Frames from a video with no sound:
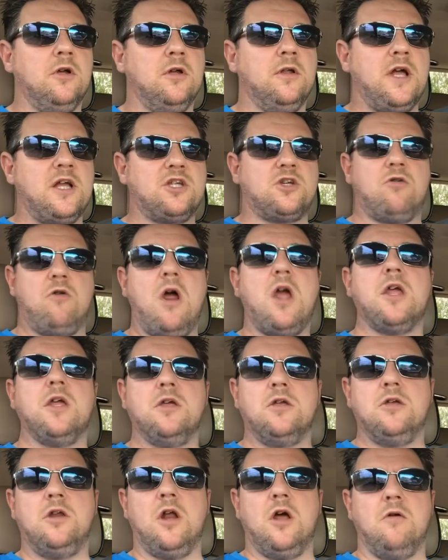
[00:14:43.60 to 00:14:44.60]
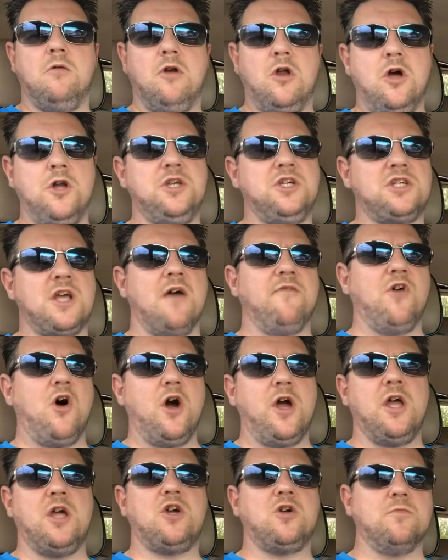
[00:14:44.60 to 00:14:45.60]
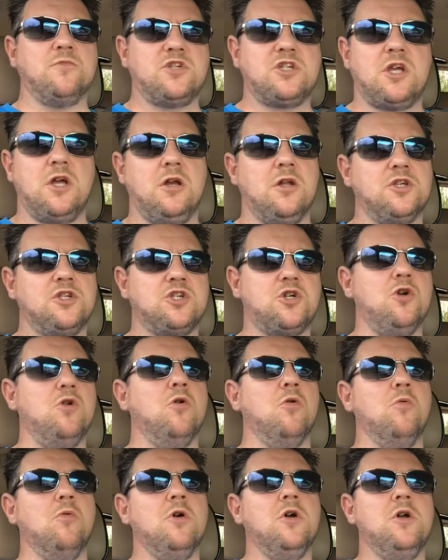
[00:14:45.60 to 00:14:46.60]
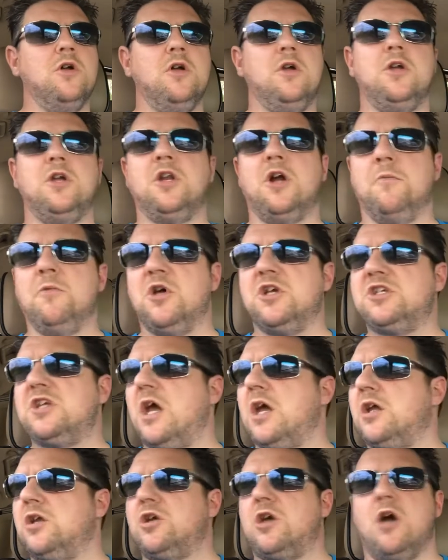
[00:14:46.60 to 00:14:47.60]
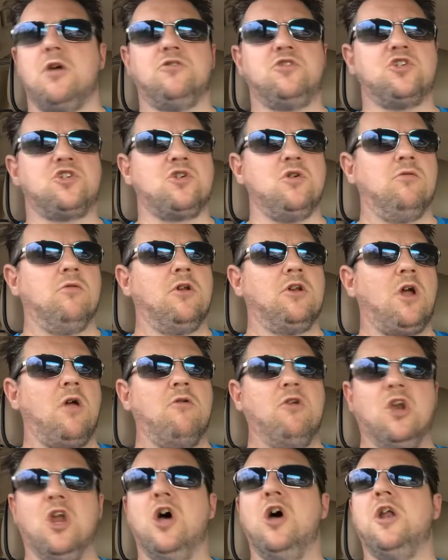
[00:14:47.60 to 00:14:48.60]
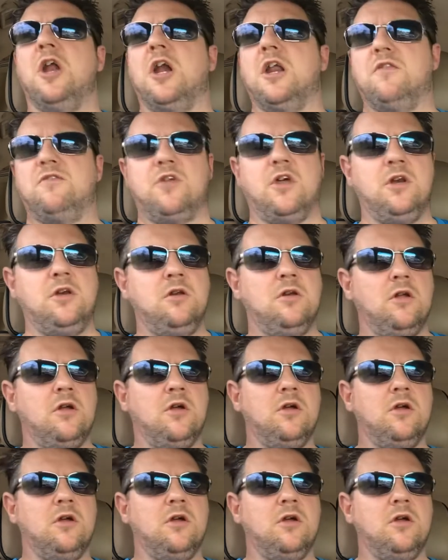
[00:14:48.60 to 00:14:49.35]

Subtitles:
that's great. You know, learn yourself a high income skill at school. You know, I'm not saying go to school and don't learn anything.